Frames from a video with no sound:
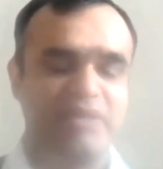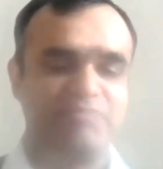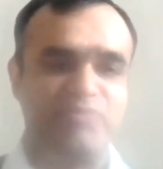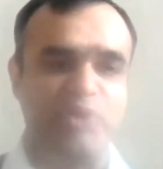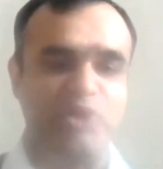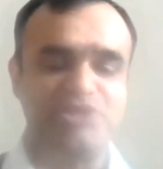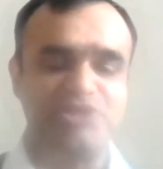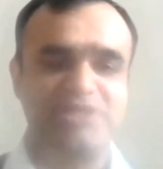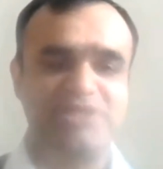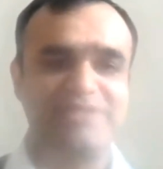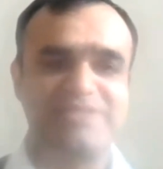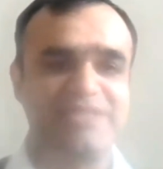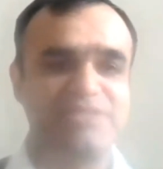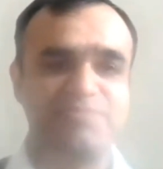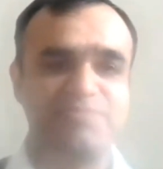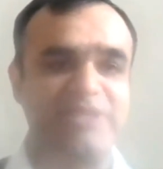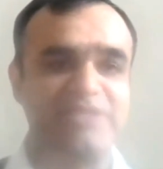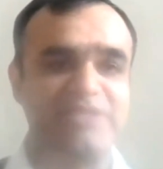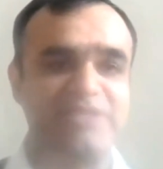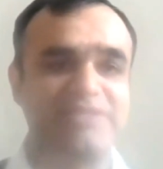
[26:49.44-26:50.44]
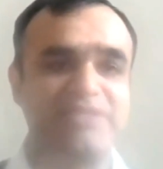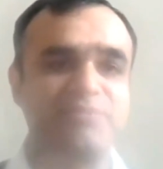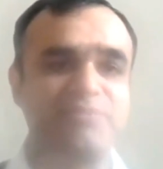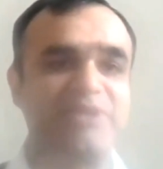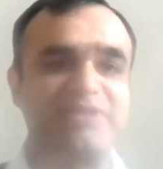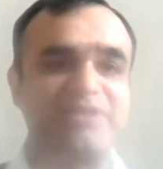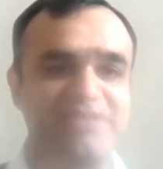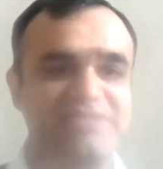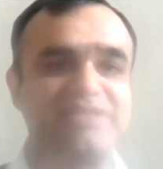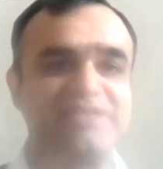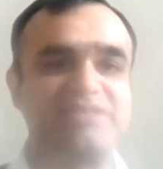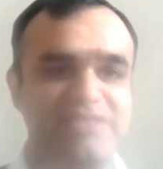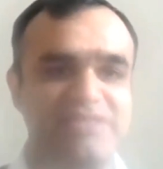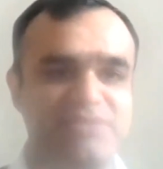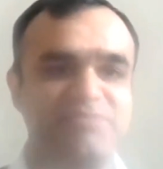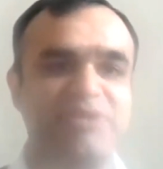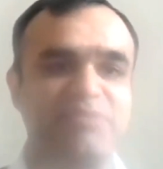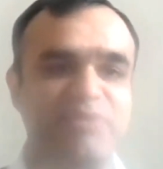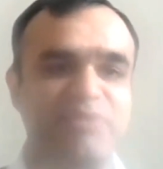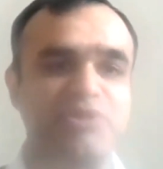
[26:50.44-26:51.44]
project assessment is nothing but risk
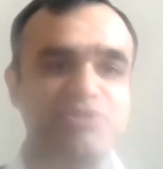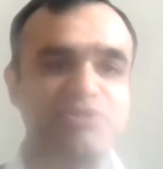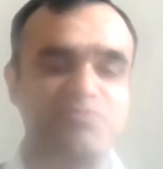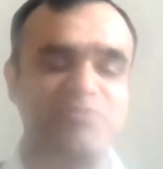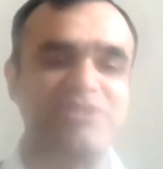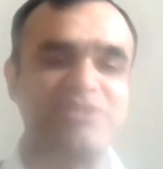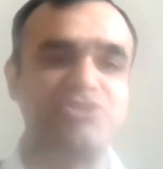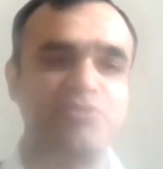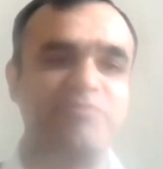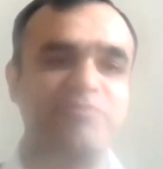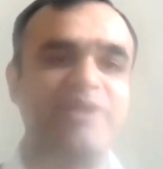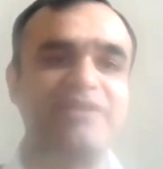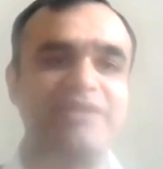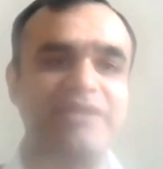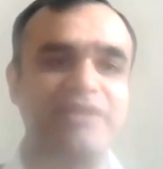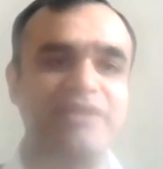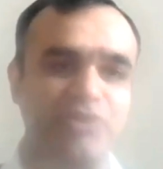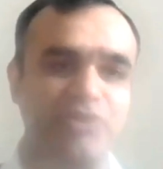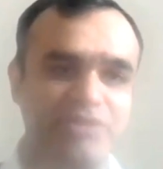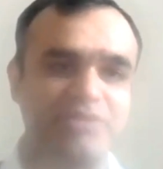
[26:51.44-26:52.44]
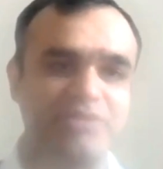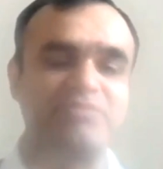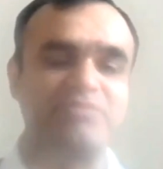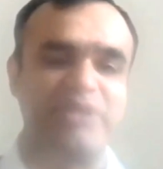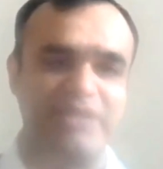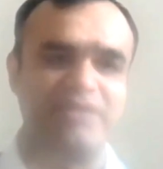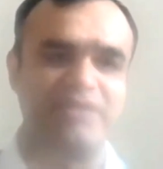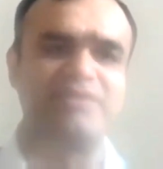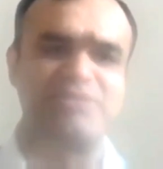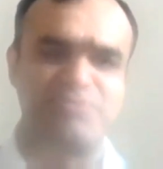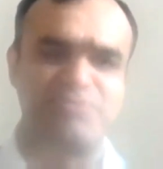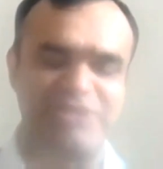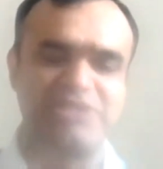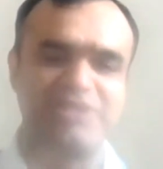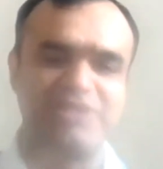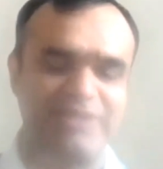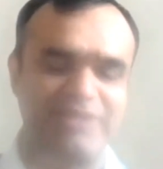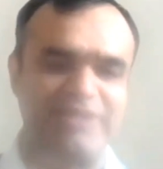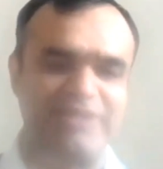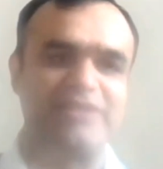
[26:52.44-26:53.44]
assessment, because once you've agreed on,
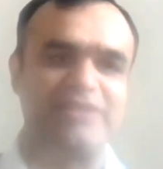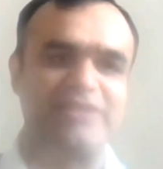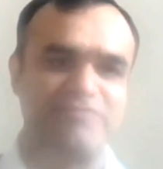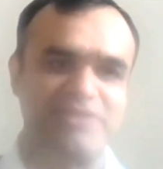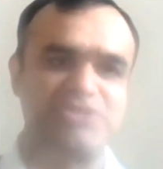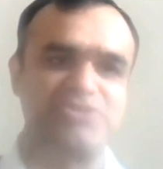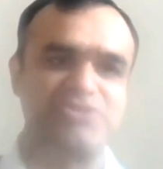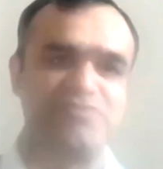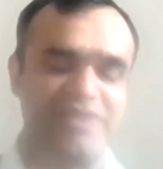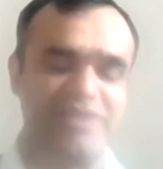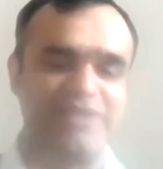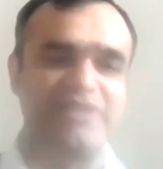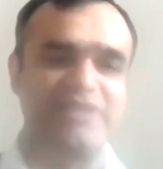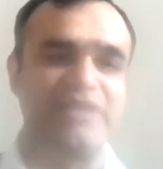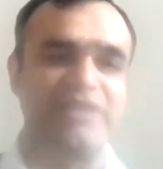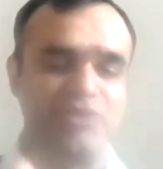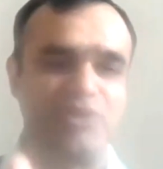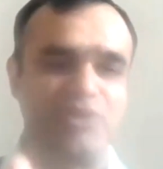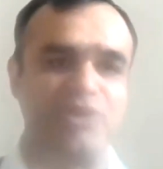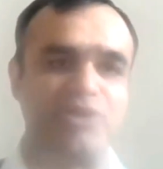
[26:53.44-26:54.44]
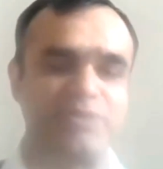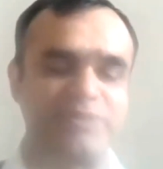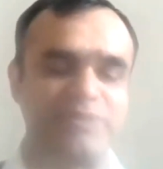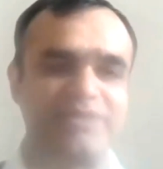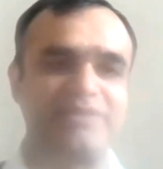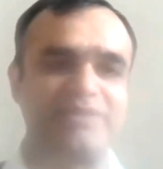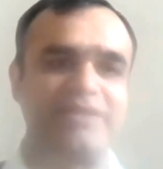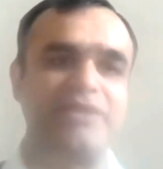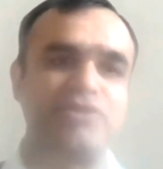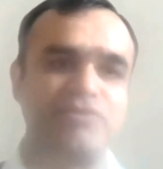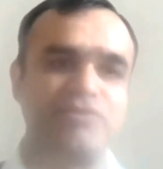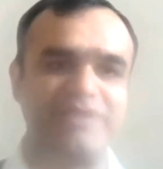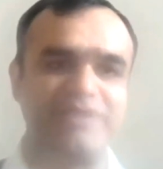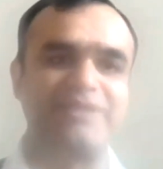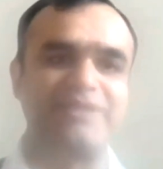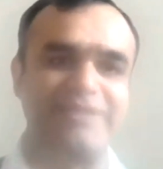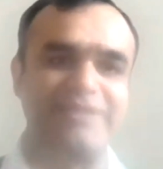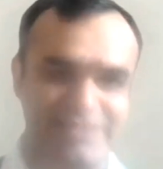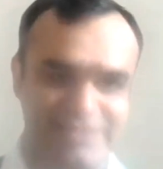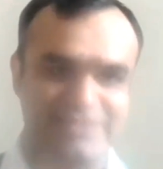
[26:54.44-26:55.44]
especially in a credit, once you've agreed on the rate of
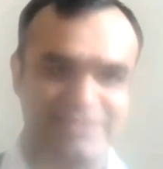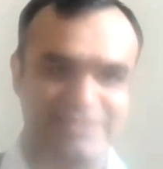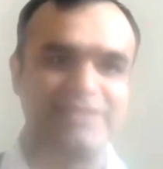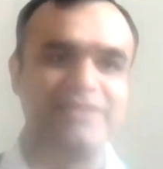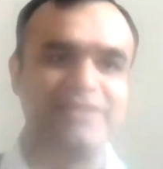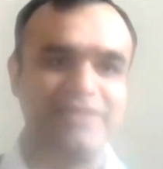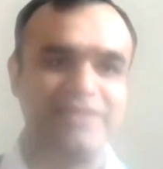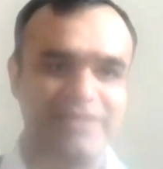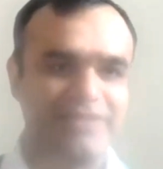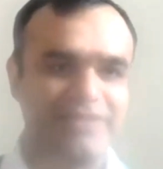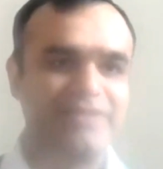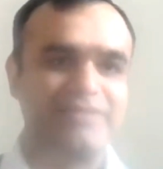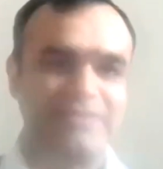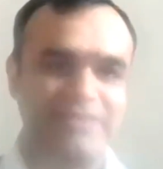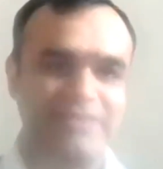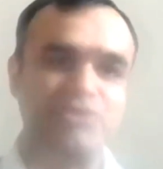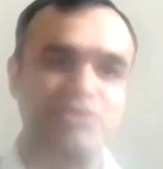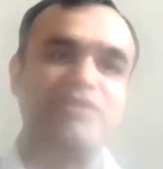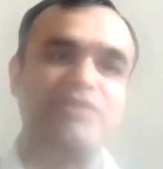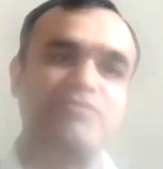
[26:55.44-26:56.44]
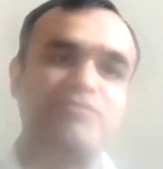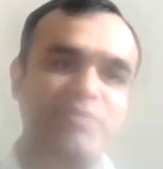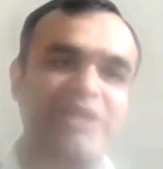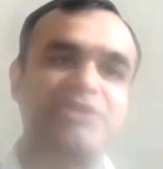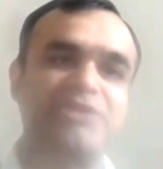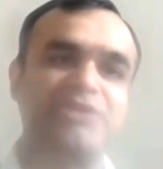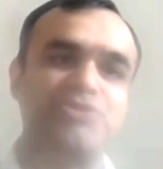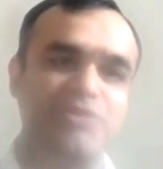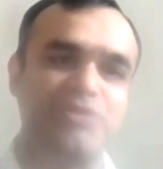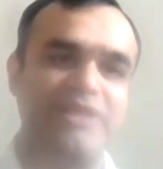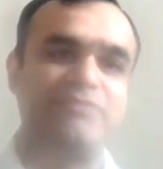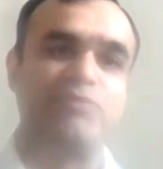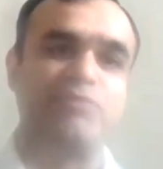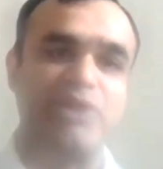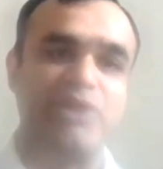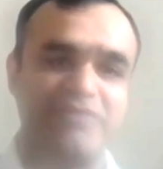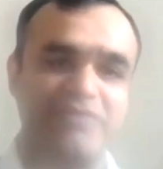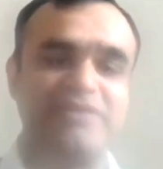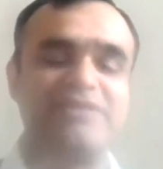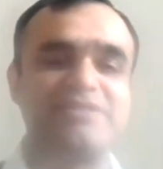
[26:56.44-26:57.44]
interest, then you have to make sure that
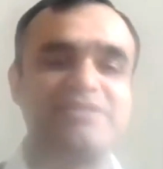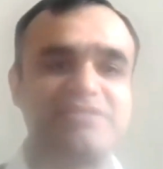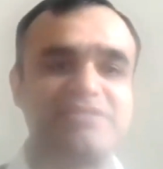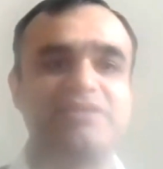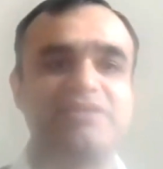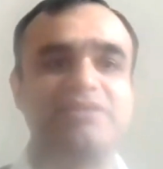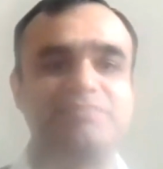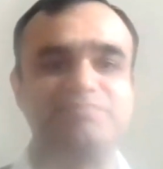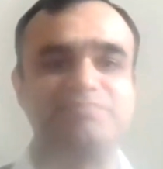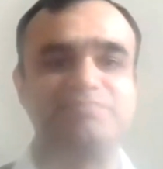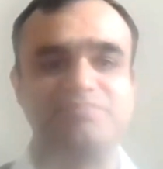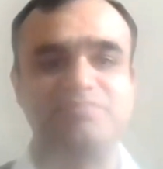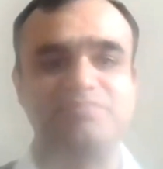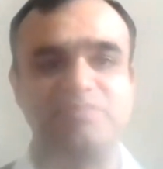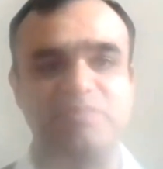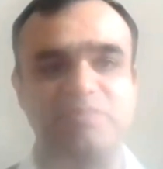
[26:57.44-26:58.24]
whatever is the,